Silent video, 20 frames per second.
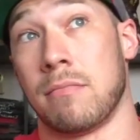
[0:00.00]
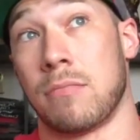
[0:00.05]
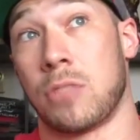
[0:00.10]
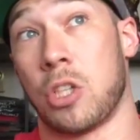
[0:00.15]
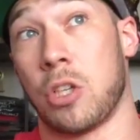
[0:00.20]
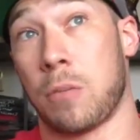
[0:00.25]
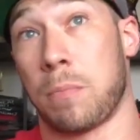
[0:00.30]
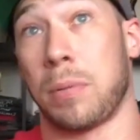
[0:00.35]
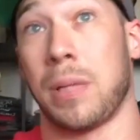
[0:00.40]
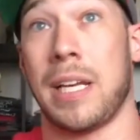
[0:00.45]

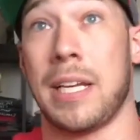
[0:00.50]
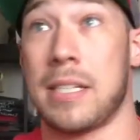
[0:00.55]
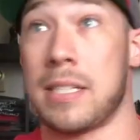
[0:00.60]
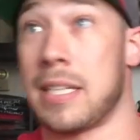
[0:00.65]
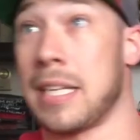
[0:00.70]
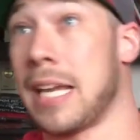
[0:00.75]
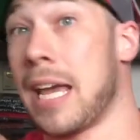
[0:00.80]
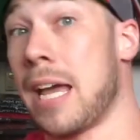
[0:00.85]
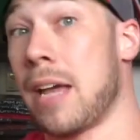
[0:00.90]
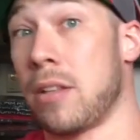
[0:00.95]
took place
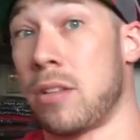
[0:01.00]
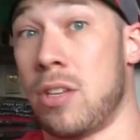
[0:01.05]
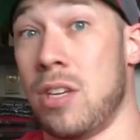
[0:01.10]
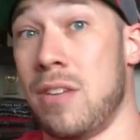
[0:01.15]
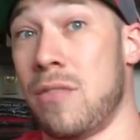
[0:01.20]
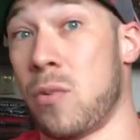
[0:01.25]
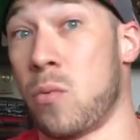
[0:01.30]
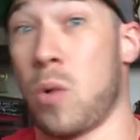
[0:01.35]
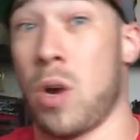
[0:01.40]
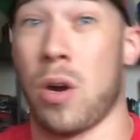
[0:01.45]
to get to
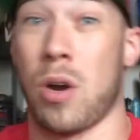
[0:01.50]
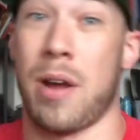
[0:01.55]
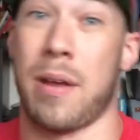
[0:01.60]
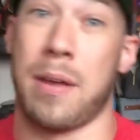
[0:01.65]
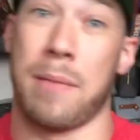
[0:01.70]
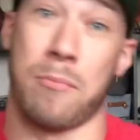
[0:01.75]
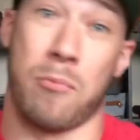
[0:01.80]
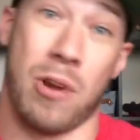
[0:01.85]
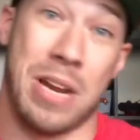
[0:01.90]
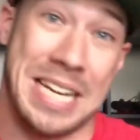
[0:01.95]
even where I
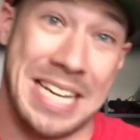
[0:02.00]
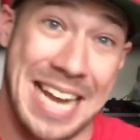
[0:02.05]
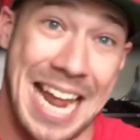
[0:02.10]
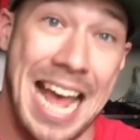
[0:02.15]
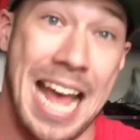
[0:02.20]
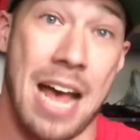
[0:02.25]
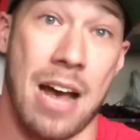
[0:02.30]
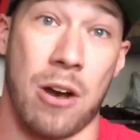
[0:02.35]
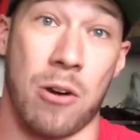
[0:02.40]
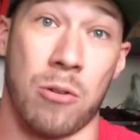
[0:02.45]
am right
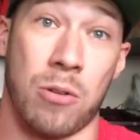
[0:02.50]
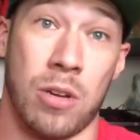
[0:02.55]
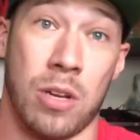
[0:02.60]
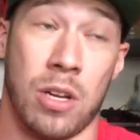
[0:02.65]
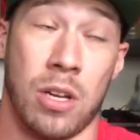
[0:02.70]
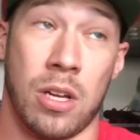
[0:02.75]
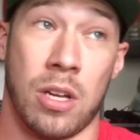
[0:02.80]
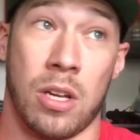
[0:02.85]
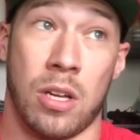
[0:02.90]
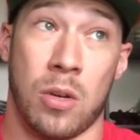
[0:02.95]
now
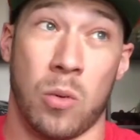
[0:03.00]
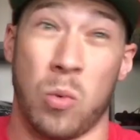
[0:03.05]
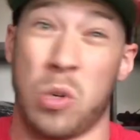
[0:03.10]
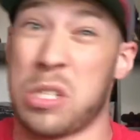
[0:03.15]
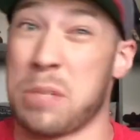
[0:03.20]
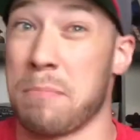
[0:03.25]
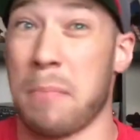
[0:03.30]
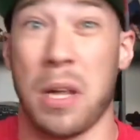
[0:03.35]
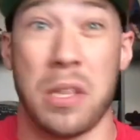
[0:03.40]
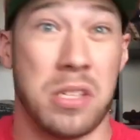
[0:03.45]

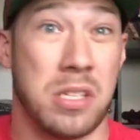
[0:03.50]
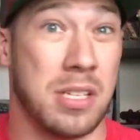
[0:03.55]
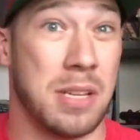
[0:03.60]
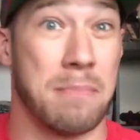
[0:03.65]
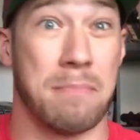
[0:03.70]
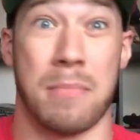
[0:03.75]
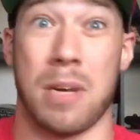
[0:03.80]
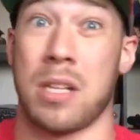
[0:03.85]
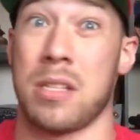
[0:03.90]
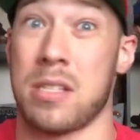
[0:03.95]
was months
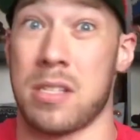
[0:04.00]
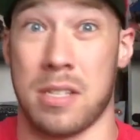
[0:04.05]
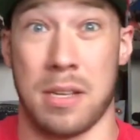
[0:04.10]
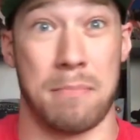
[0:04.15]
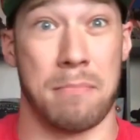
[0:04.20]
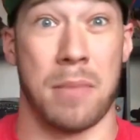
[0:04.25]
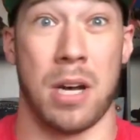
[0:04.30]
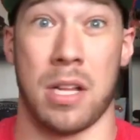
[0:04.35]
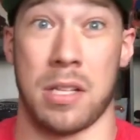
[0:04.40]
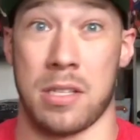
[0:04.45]
and months
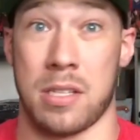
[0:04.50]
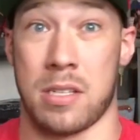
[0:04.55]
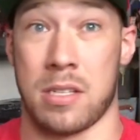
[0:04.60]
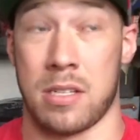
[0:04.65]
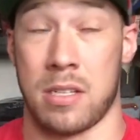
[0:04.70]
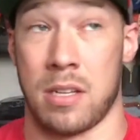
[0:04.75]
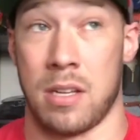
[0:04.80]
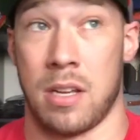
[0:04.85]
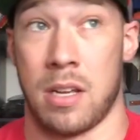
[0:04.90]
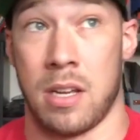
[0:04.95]
and
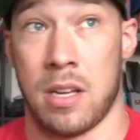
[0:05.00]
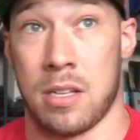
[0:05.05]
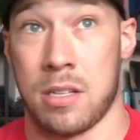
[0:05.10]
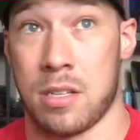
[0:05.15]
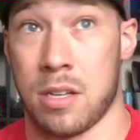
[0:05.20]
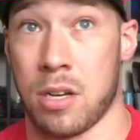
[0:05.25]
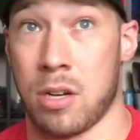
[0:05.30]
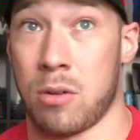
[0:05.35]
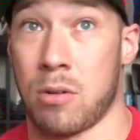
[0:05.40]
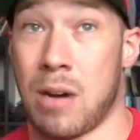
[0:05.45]
months.
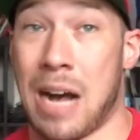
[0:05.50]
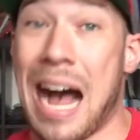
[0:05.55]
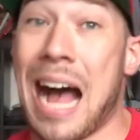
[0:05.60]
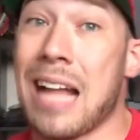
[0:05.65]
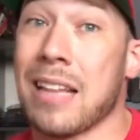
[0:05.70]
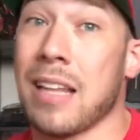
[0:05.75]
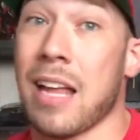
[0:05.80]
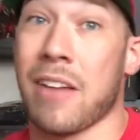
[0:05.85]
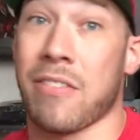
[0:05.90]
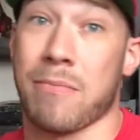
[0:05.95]
So
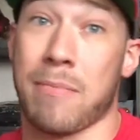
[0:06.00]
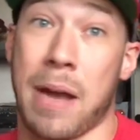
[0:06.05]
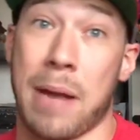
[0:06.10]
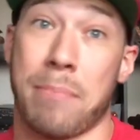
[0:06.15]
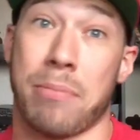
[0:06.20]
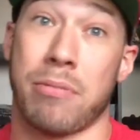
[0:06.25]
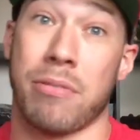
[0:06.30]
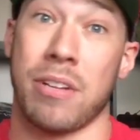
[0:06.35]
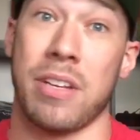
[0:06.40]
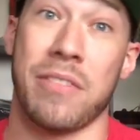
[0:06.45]
I left my
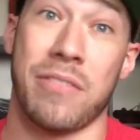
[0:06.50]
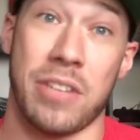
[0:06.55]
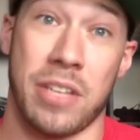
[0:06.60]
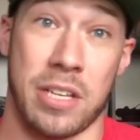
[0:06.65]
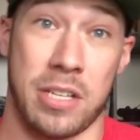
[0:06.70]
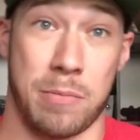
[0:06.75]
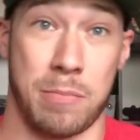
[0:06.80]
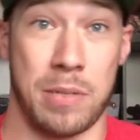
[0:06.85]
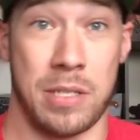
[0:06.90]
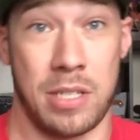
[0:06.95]

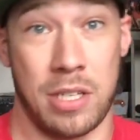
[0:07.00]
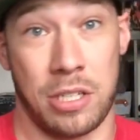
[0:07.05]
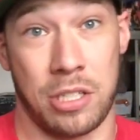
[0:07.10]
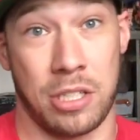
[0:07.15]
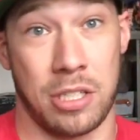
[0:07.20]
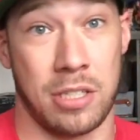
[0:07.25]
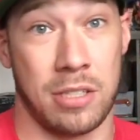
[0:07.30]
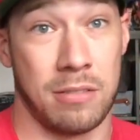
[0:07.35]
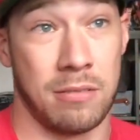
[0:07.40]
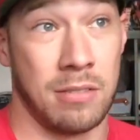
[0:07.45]
previous
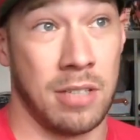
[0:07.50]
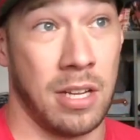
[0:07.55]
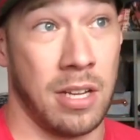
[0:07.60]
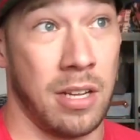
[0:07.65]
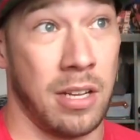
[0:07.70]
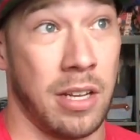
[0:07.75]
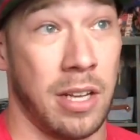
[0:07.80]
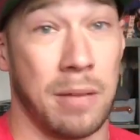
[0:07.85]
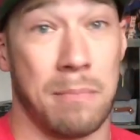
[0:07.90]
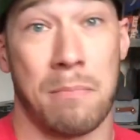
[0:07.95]
position
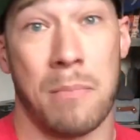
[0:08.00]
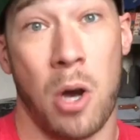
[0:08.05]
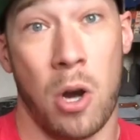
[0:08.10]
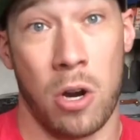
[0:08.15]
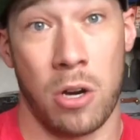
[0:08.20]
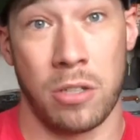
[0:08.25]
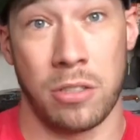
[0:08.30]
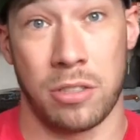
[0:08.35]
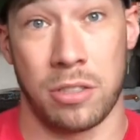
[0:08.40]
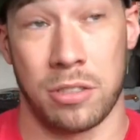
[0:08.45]
in
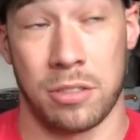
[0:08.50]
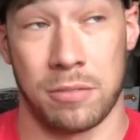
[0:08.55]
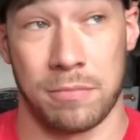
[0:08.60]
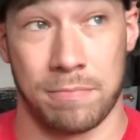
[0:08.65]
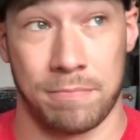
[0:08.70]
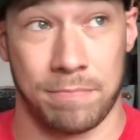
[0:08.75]
March,